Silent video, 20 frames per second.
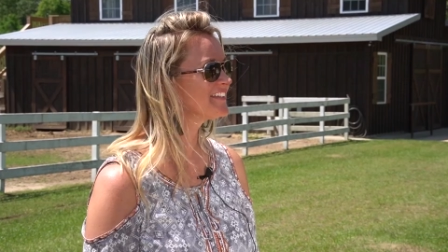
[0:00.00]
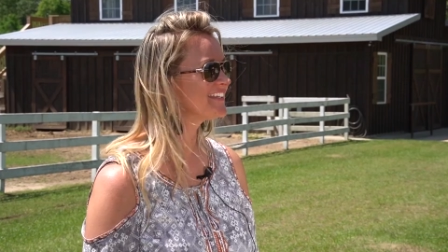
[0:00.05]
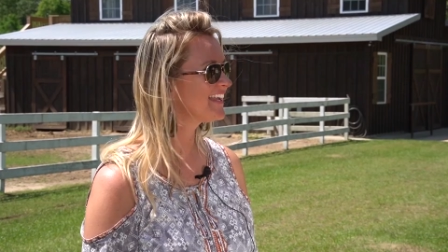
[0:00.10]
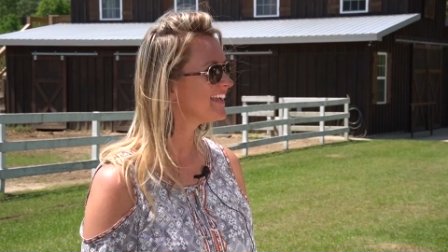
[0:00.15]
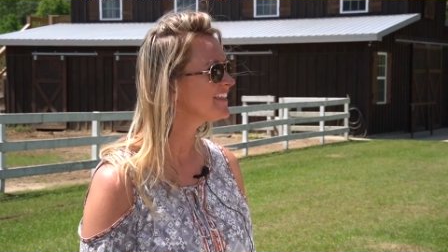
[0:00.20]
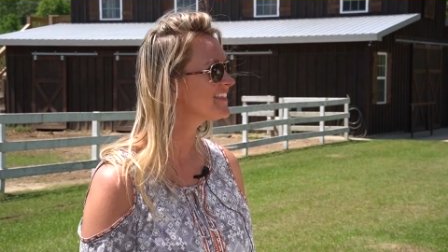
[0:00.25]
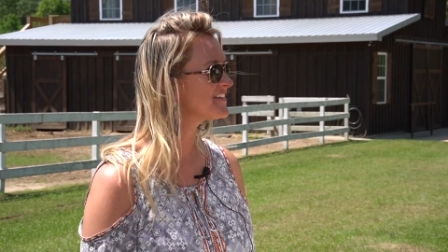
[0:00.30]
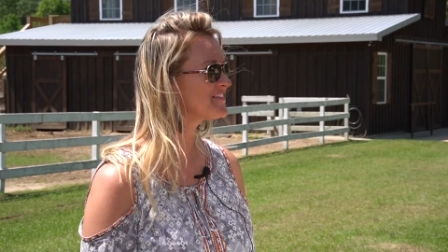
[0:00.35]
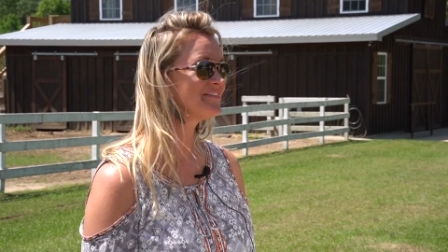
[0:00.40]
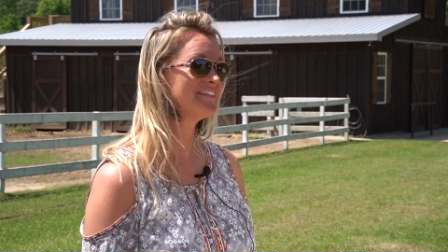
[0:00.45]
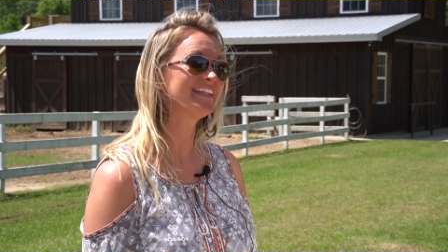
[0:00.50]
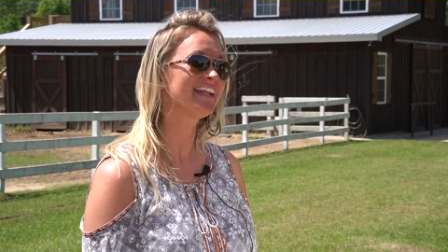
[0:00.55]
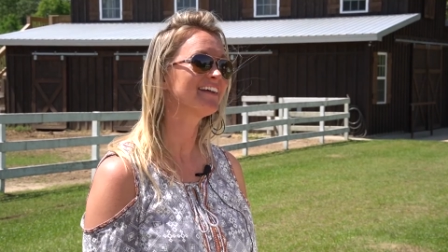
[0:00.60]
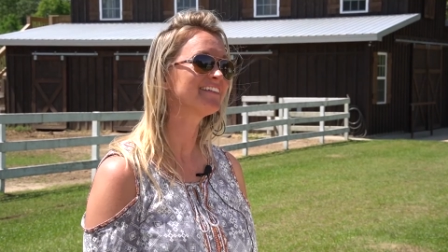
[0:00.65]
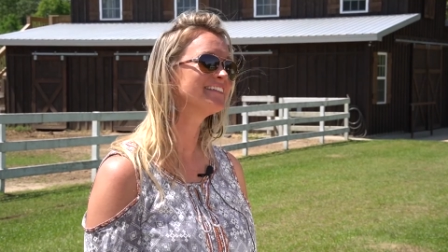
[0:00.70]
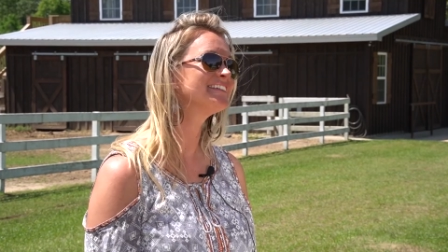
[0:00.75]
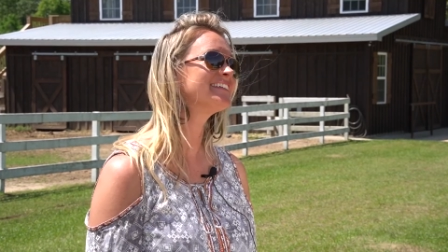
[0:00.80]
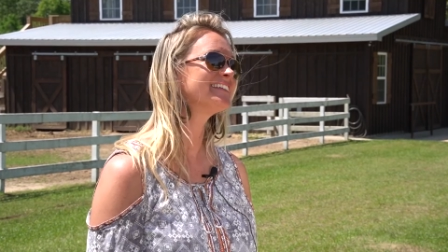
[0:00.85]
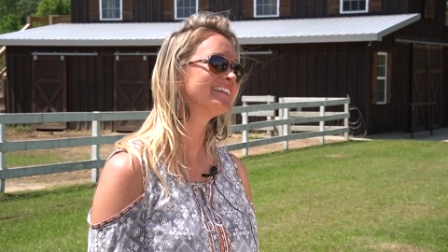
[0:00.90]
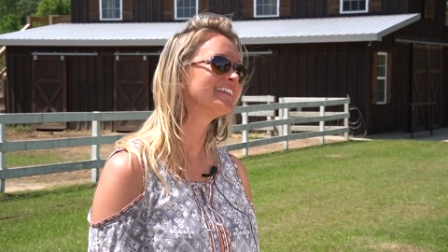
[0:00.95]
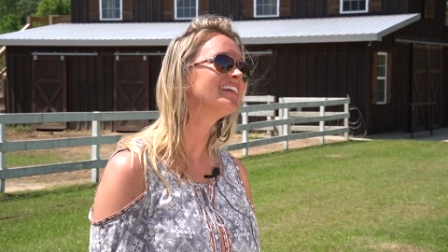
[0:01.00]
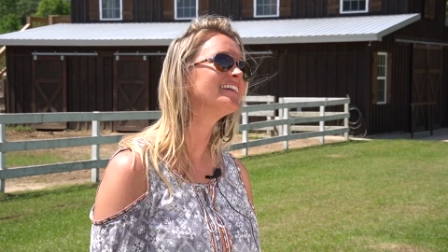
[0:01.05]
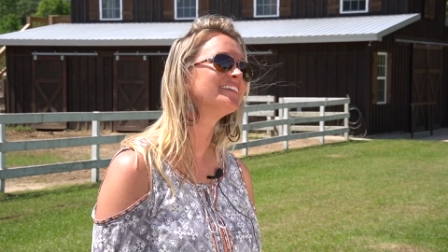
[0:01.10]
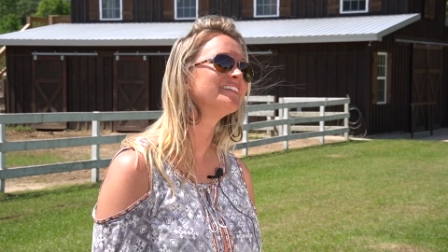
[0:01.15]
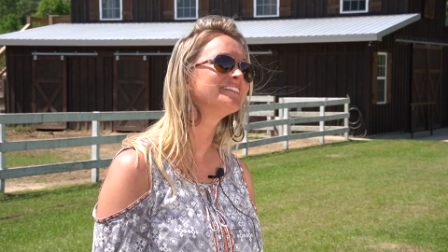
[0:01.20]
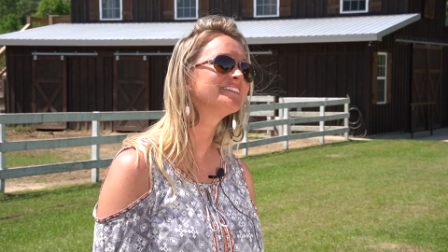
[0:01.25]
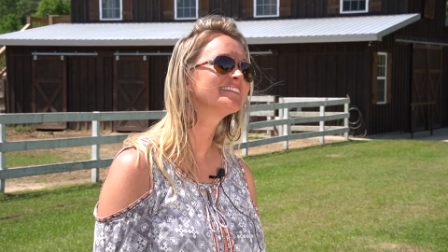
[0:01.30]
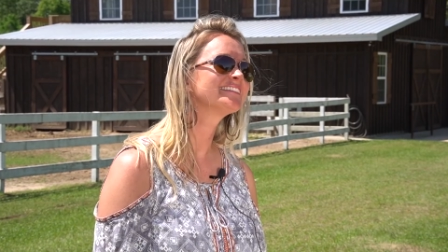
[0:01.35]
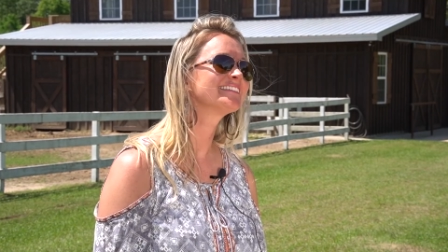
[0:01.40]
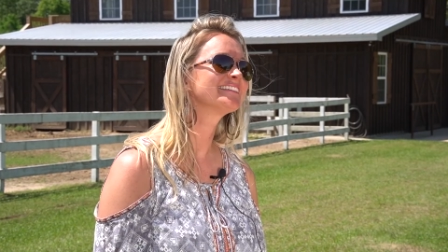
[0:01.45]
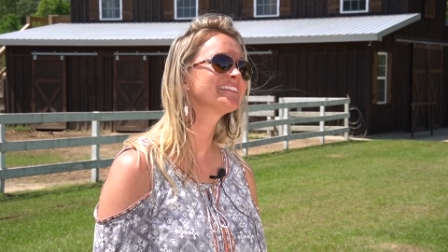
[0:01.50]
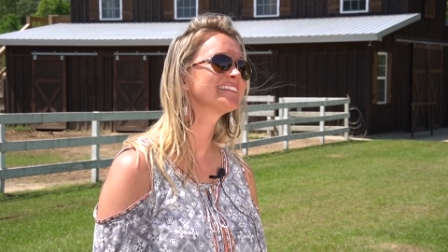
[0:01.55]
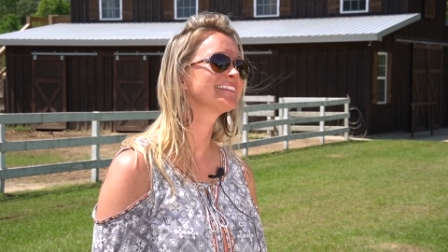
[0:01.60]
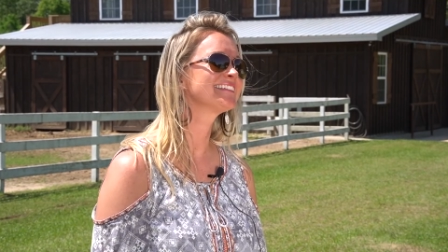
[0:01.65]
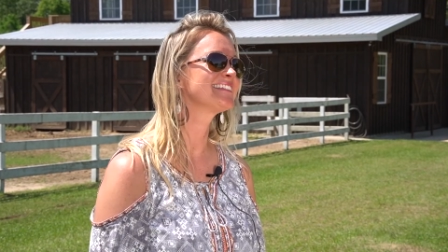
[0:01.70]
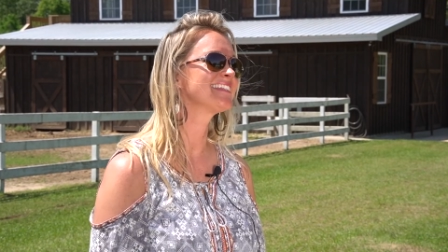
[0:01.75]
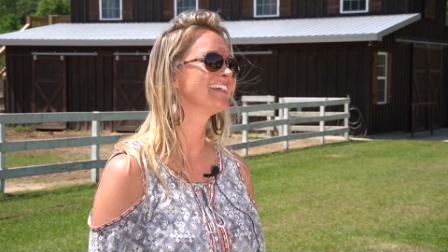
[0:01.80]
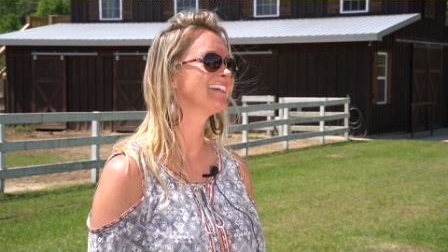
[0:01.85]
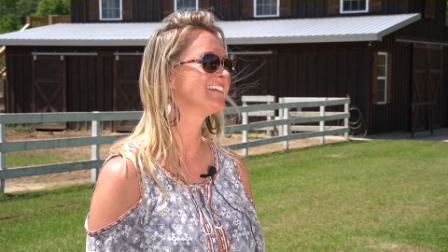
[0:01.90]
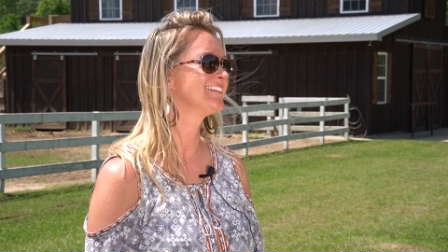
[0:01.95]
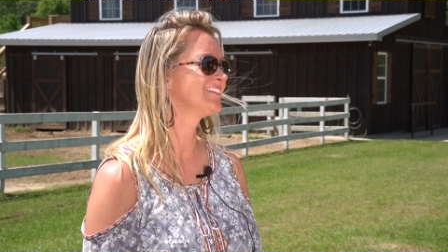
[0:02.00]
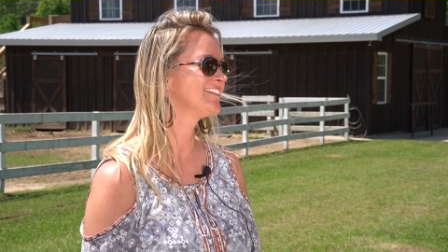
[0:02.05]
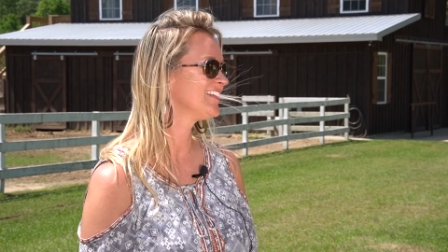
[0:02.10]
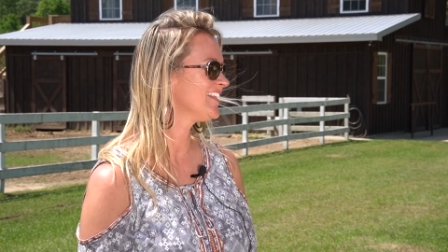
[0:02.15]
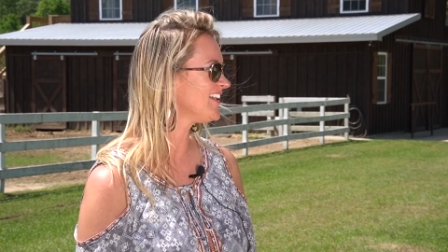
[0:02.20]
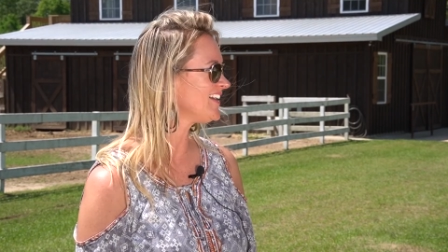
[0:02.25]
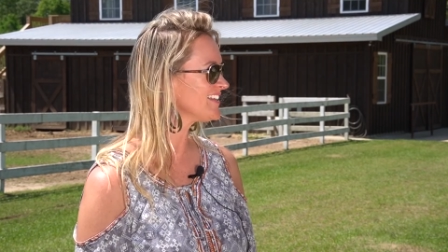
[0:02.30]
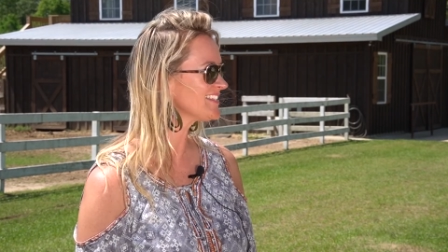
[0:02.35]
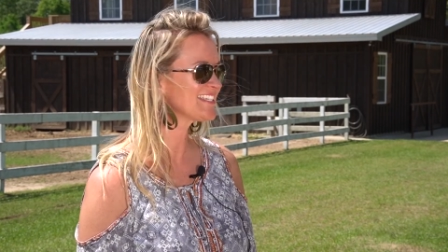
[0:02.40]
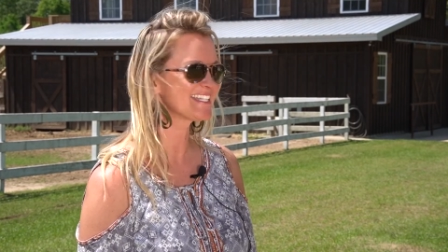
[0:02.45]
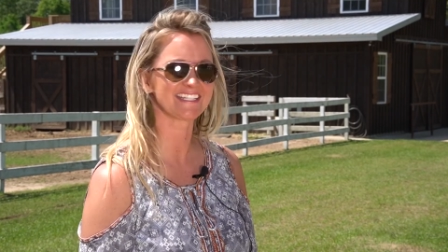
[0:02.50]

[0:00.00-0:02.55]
together, but I really don't. We're just all so hot we're all messes.